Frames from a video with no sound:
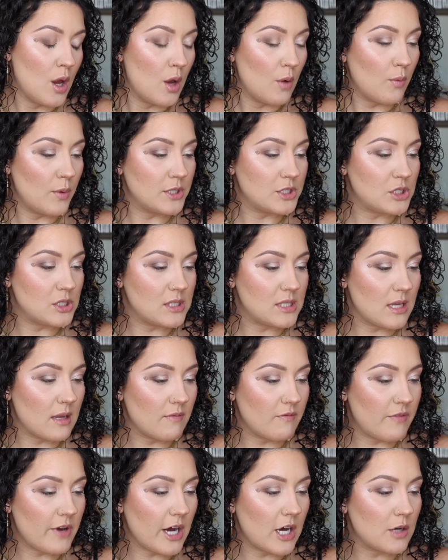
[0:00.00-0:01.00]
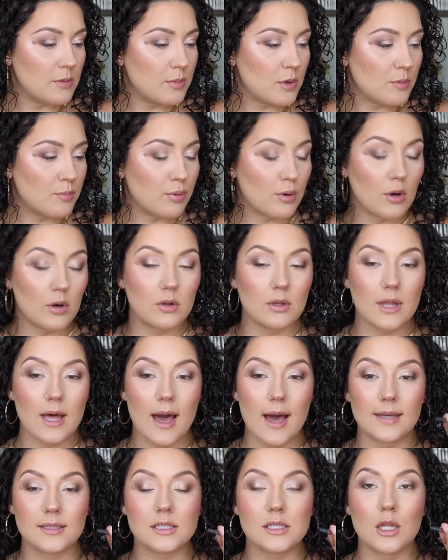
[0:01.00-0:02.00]
which is the Infallible Pro
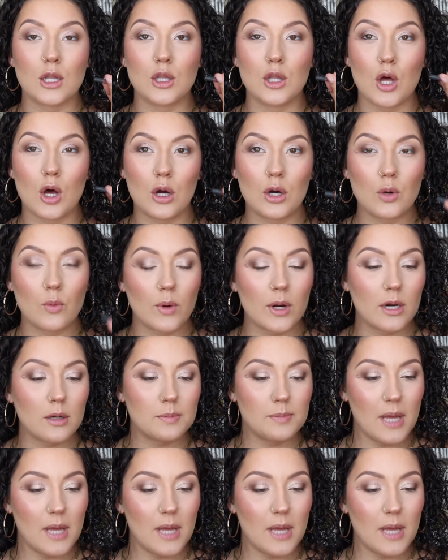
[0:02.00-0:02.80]
Last Longwear